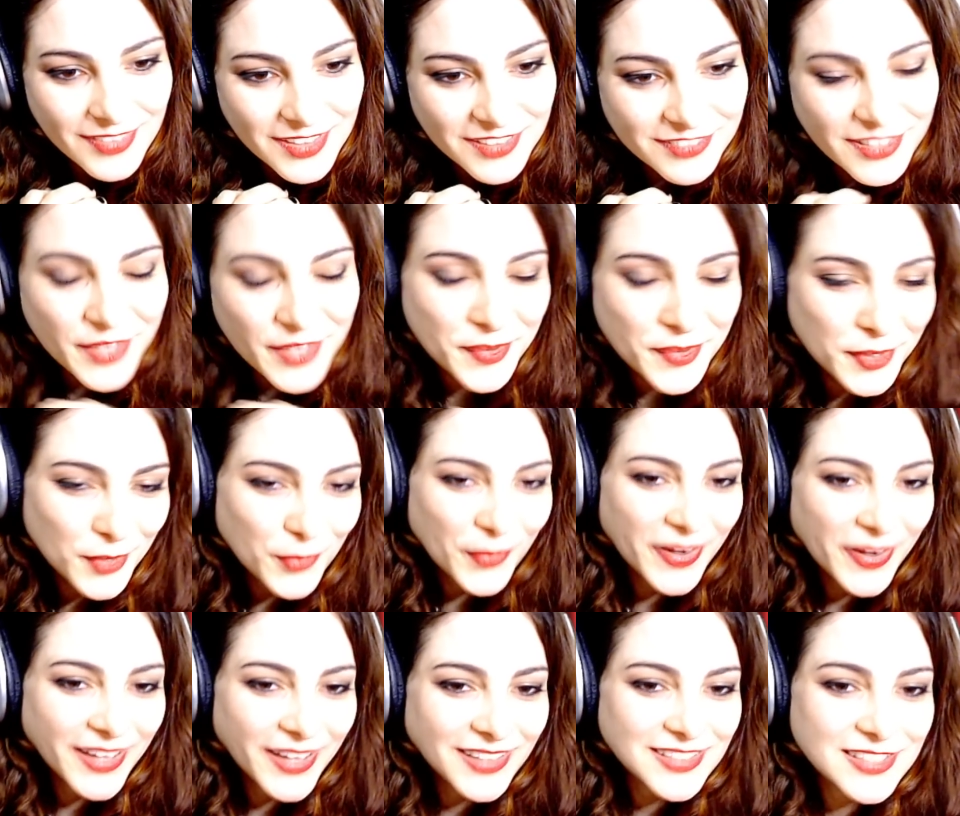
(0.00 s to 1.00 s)
They were
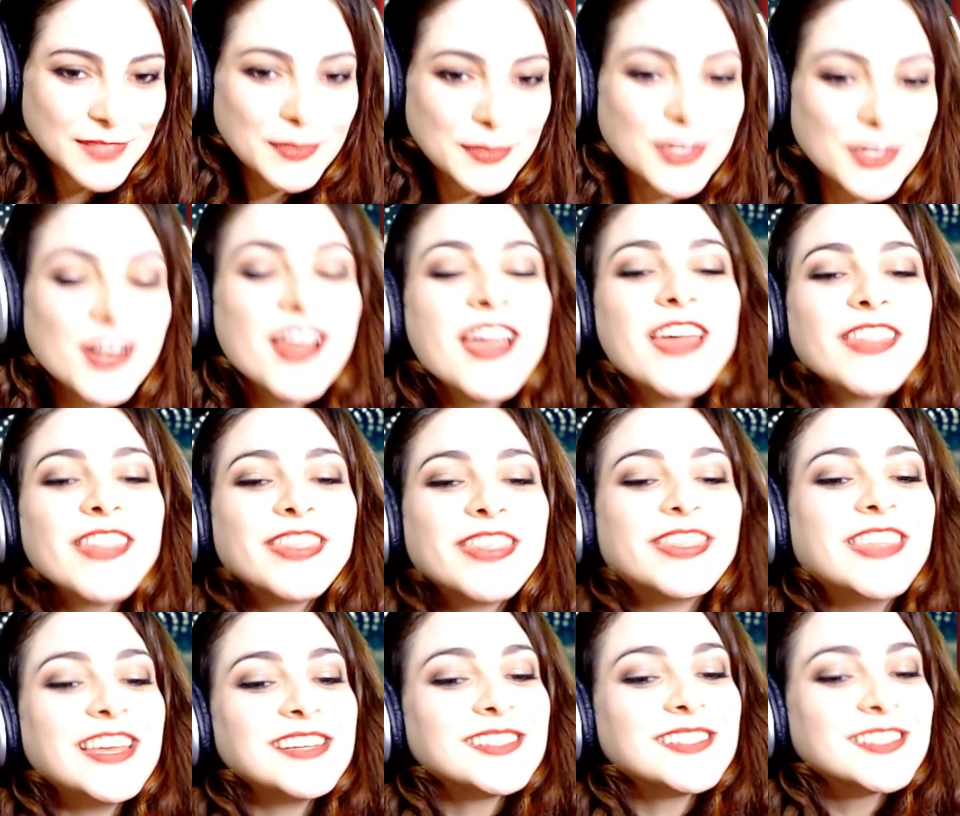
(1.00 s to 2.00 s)
quite similar.
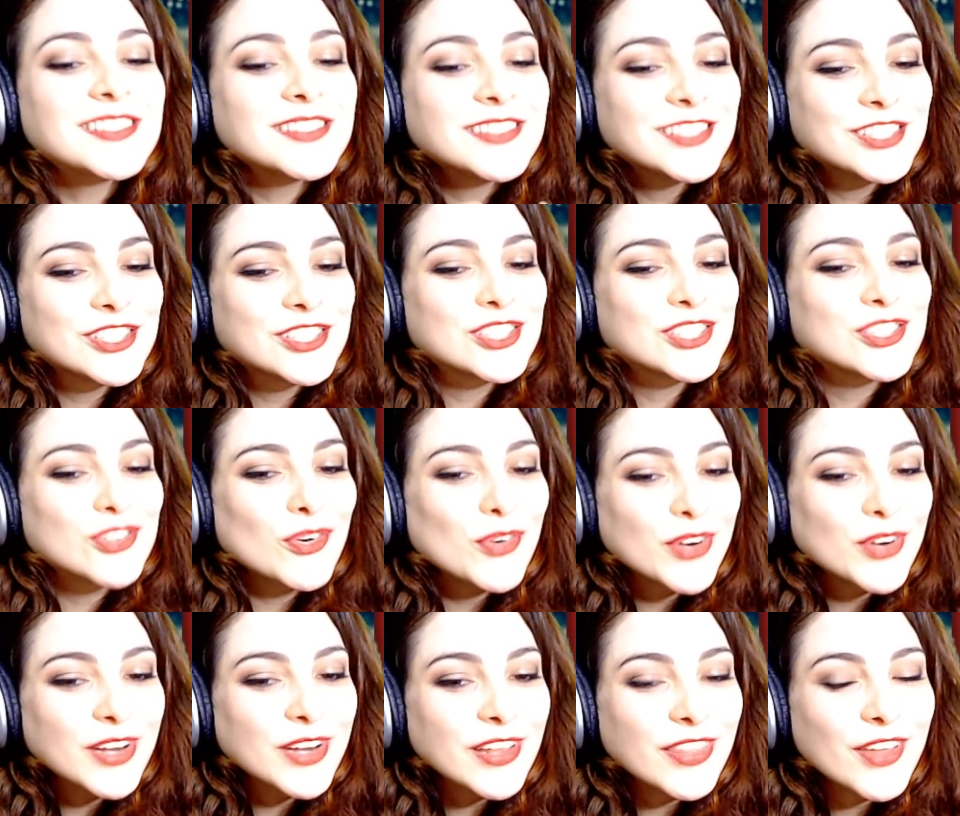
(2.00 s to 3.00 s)
This
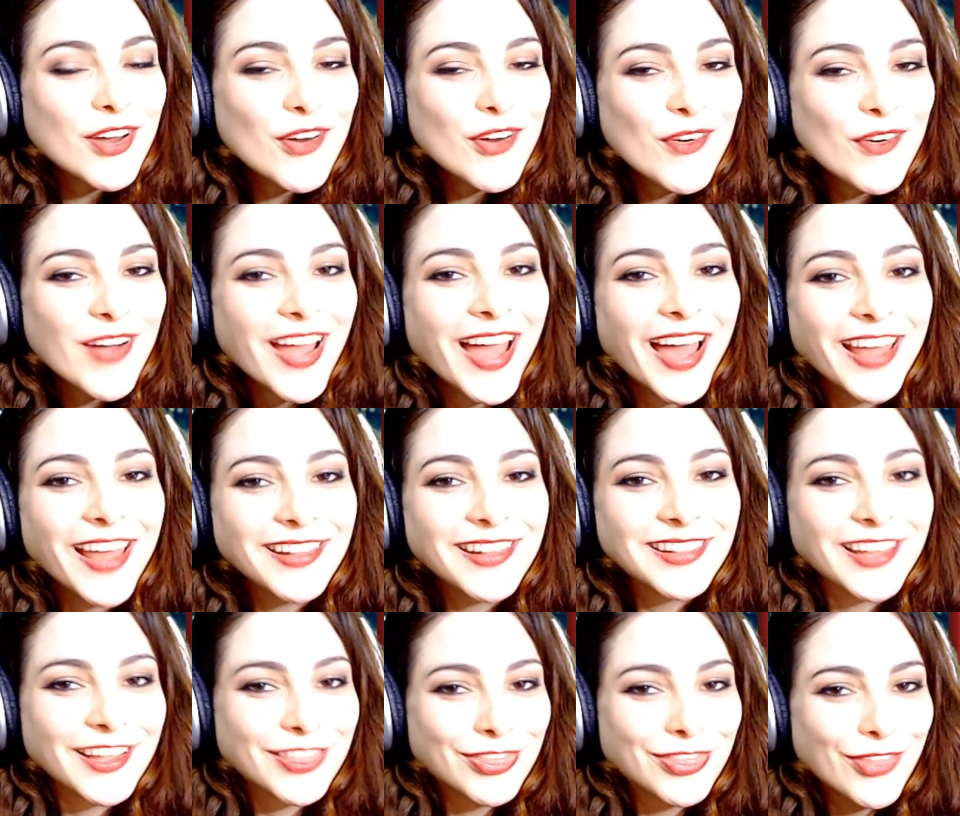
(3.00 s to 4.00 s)
story, though, had
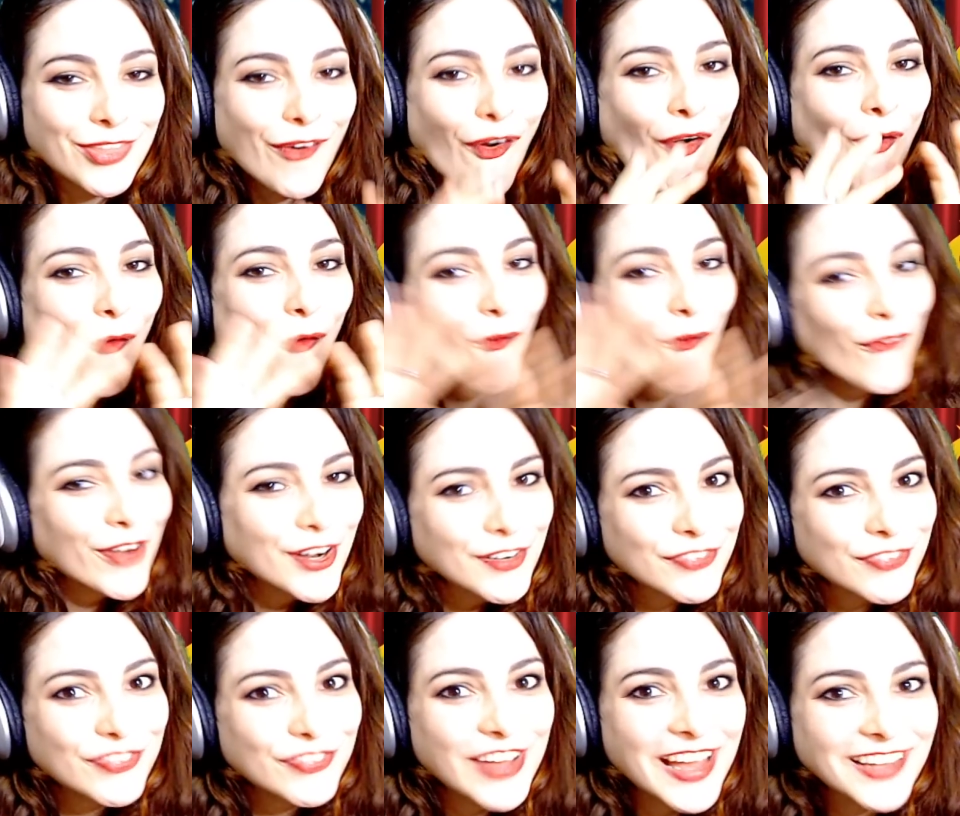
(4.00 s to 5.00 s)
like the horror
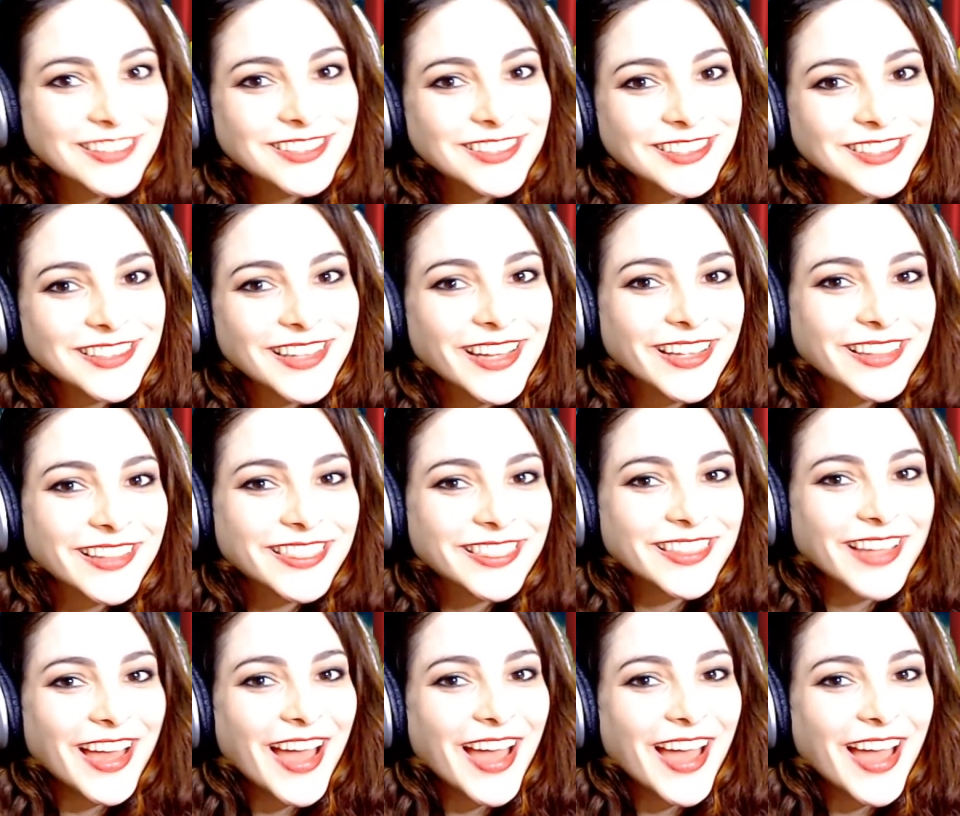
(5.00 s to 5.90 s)
factor, like the